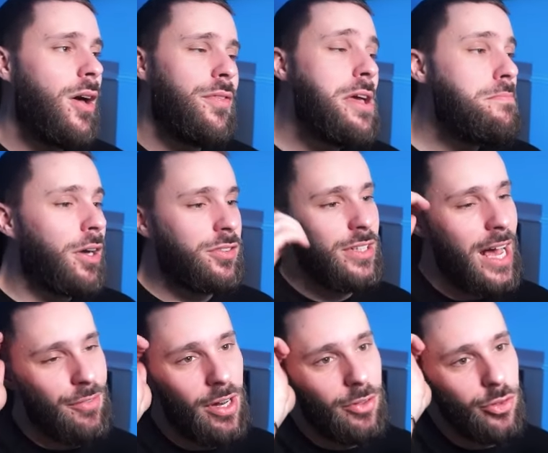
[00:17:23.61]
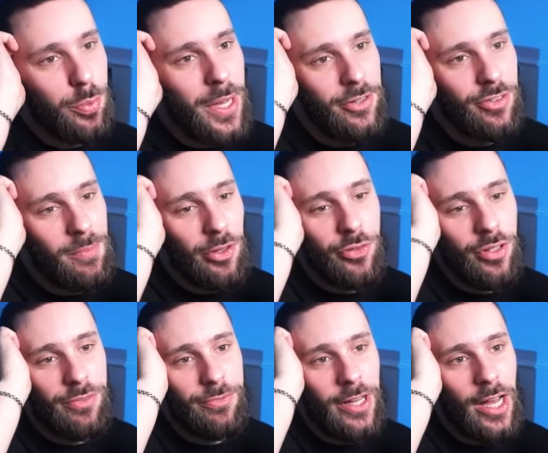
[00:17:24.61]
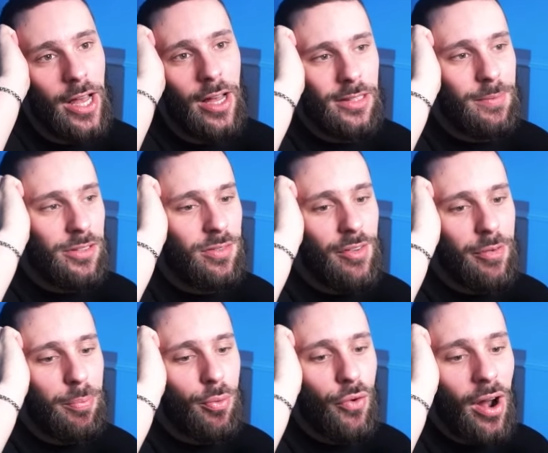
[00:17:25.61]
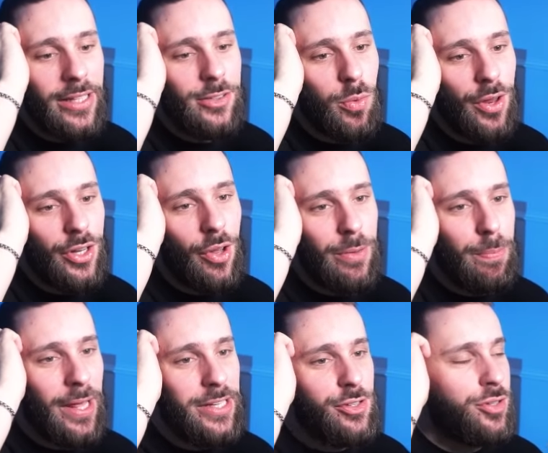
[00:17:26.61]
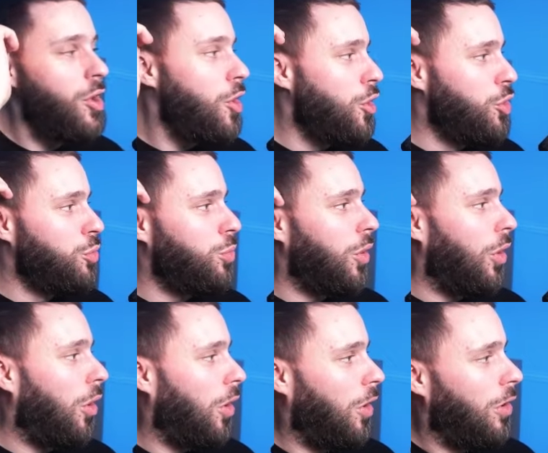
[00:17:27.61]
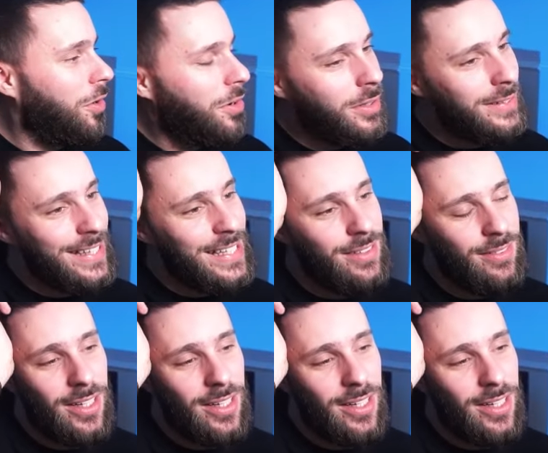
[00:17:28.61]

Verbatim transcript: They mustn't have another switch. They must have either prized one and only played 2 or they...